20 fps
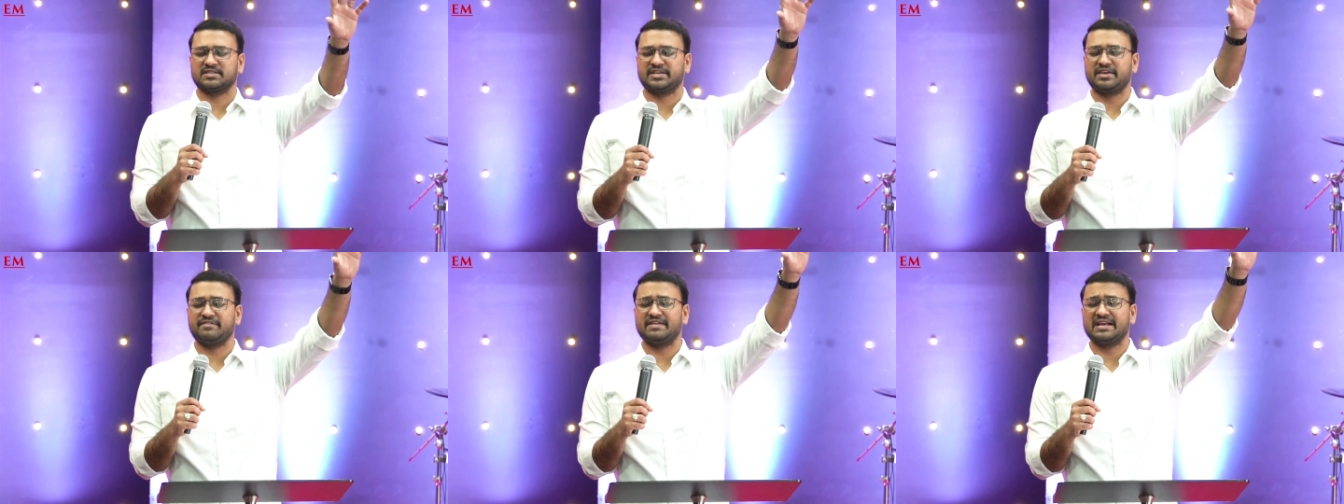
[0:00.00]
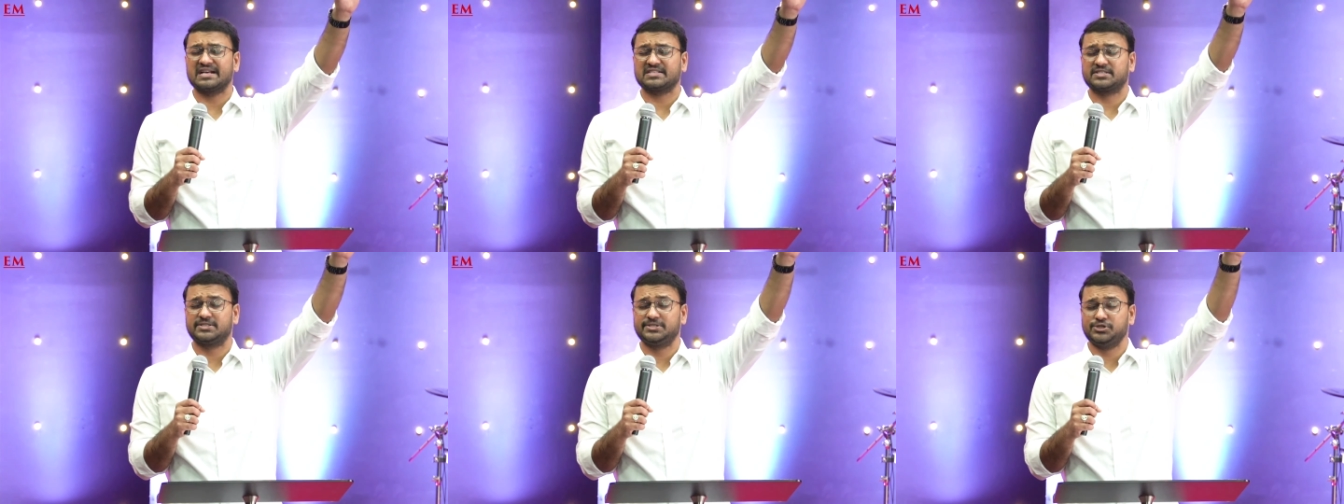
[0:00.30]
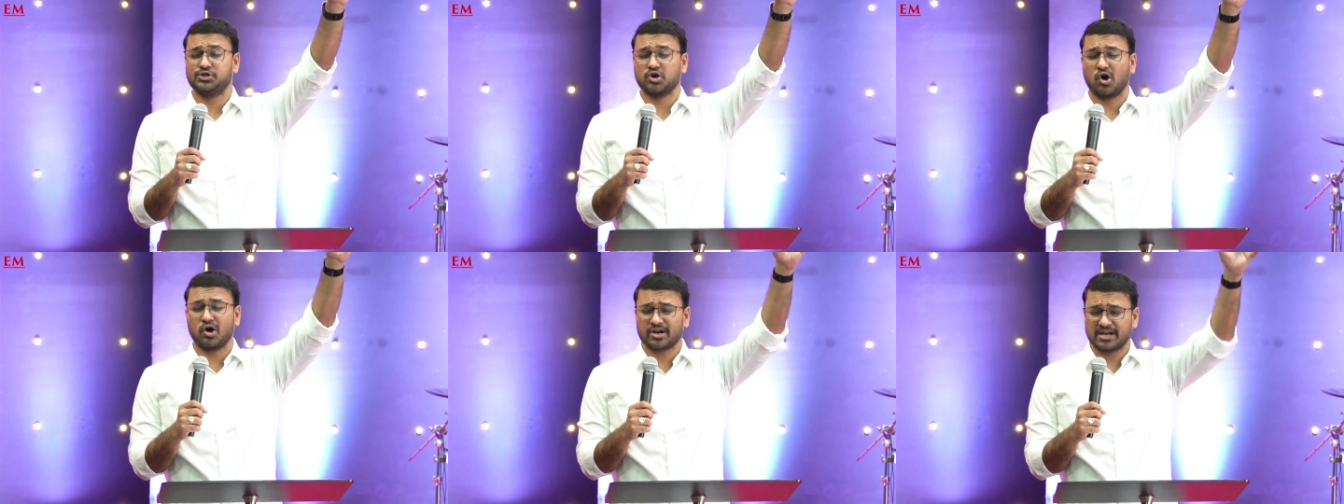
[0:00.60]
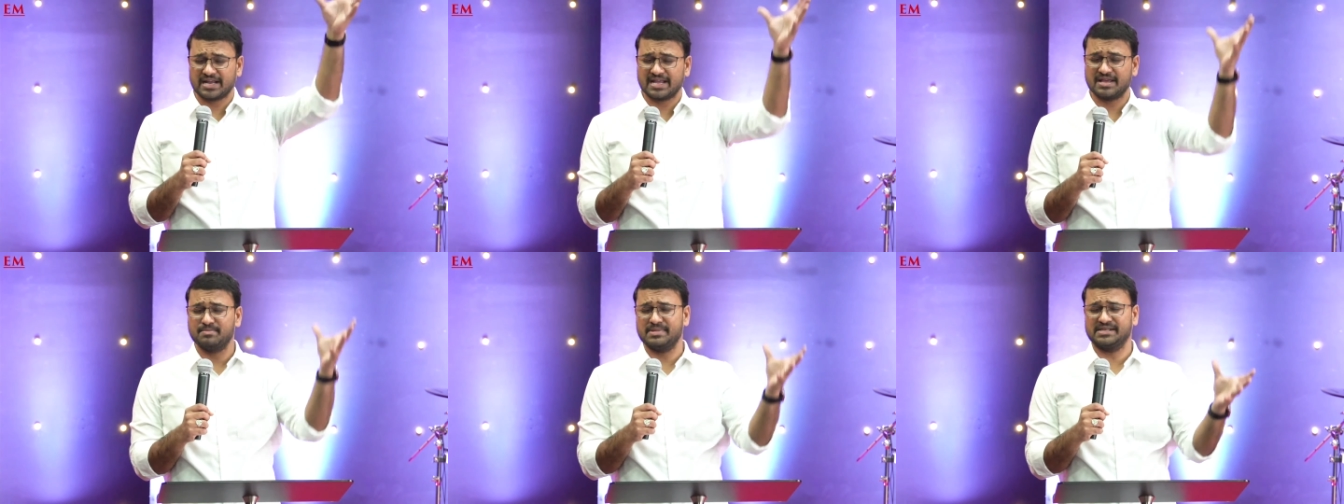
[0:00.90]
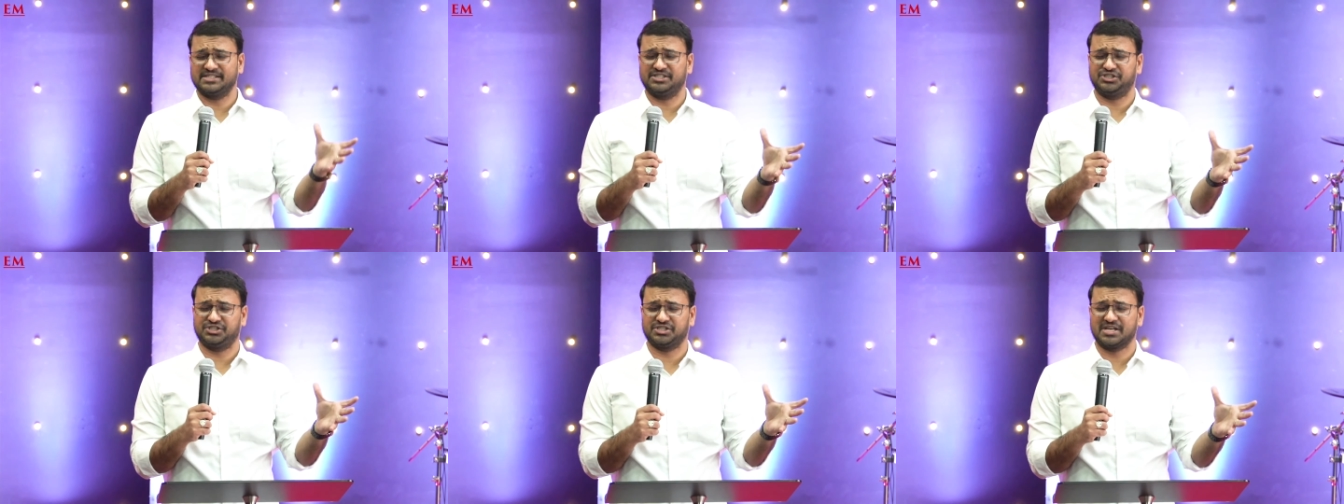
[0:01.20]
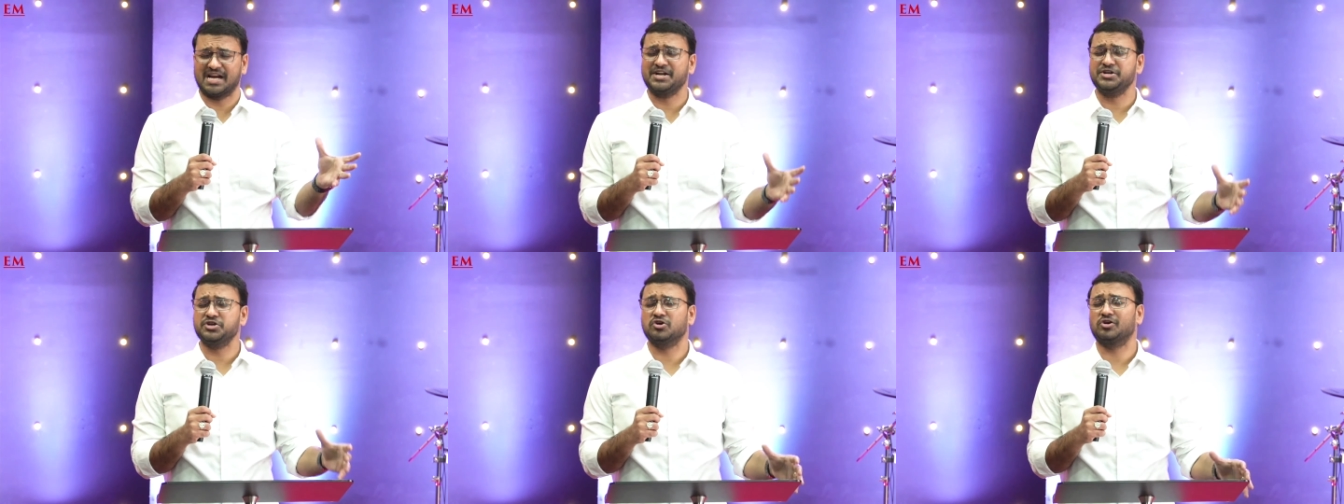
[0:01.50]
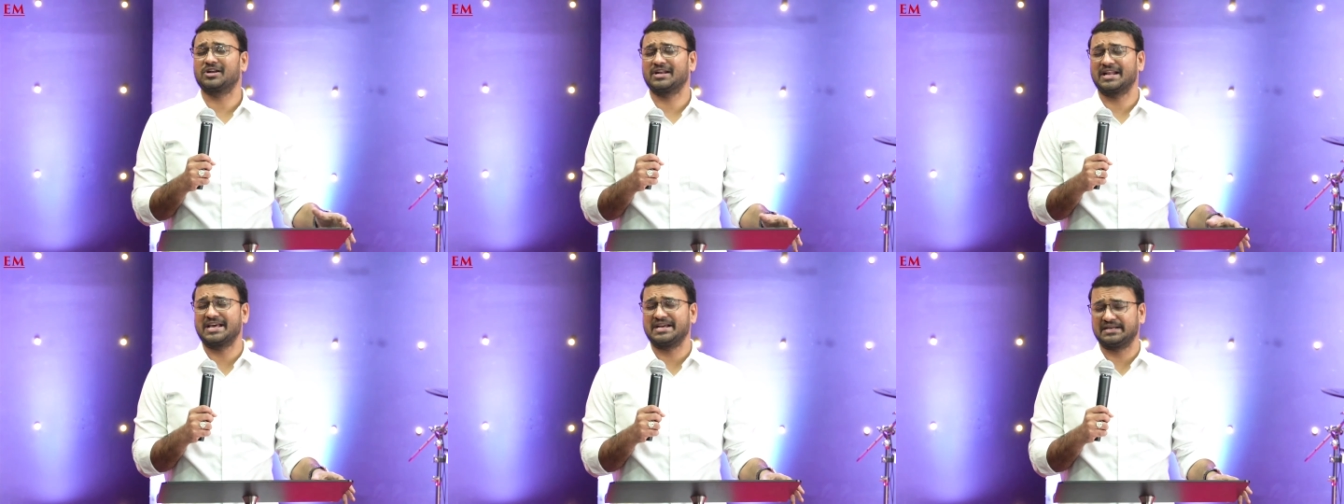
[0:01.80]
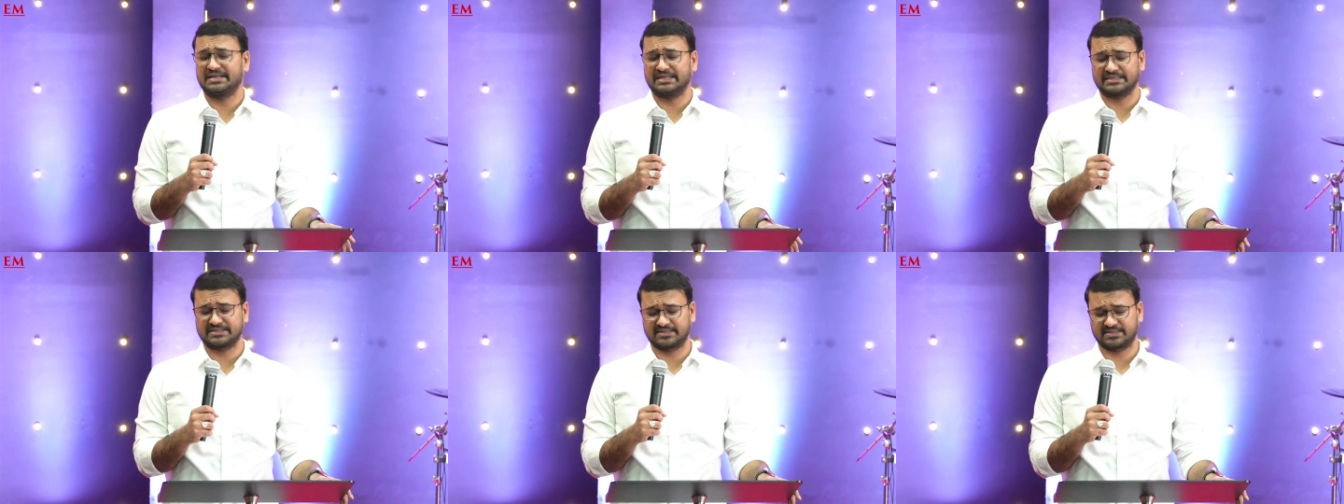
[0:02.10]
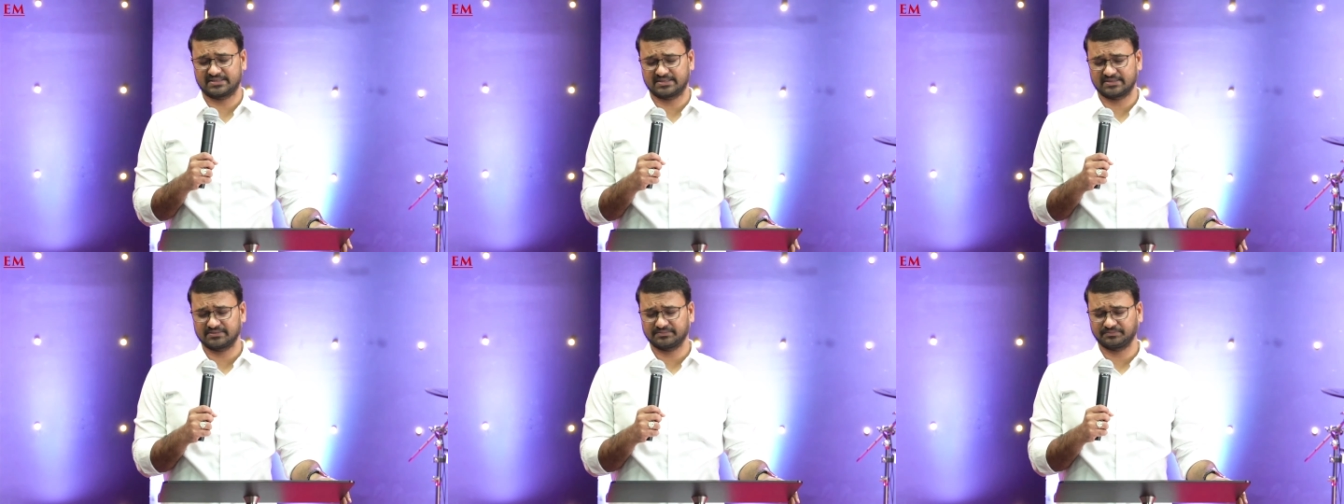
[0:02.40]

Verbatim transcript: giving us your image and your likeness.